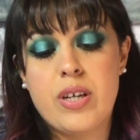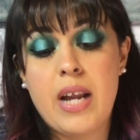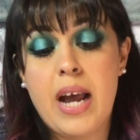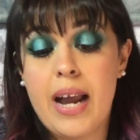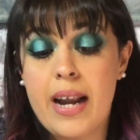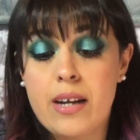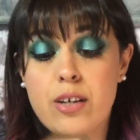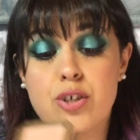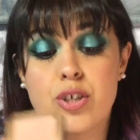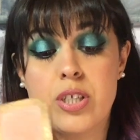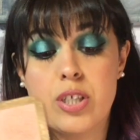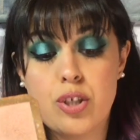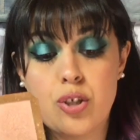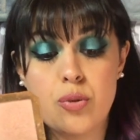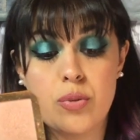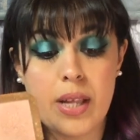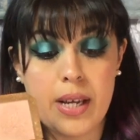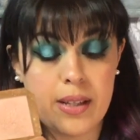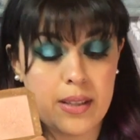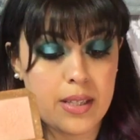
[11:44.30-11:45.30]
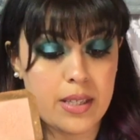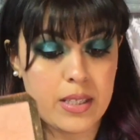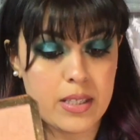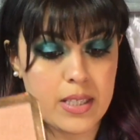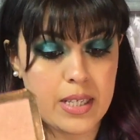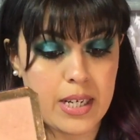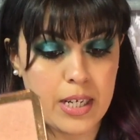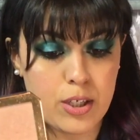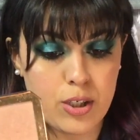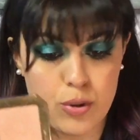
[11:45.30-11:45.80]
I actually do like this,
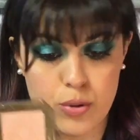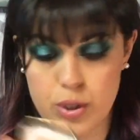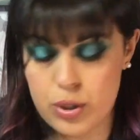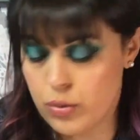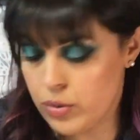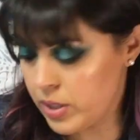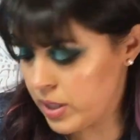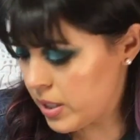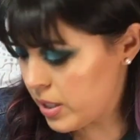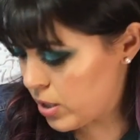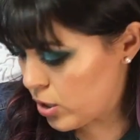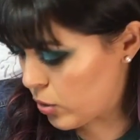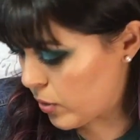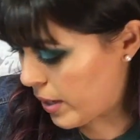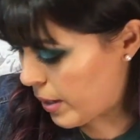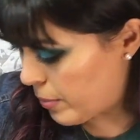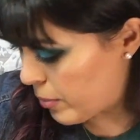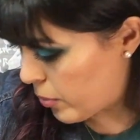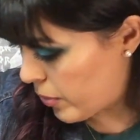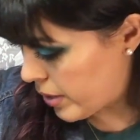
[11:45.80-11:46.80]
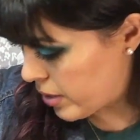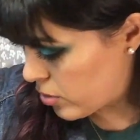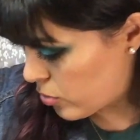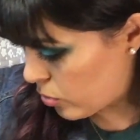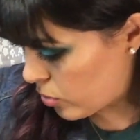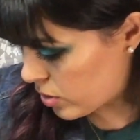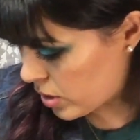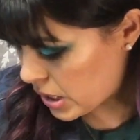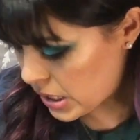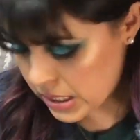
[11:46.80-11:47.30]
and I do use it, so I am going to
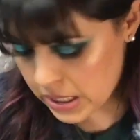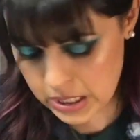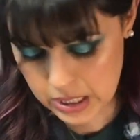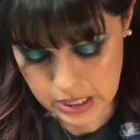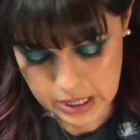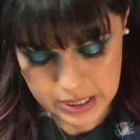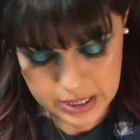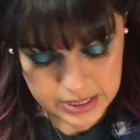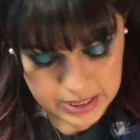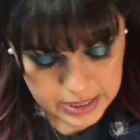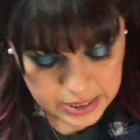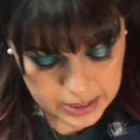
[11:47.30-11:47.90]
hold on to this.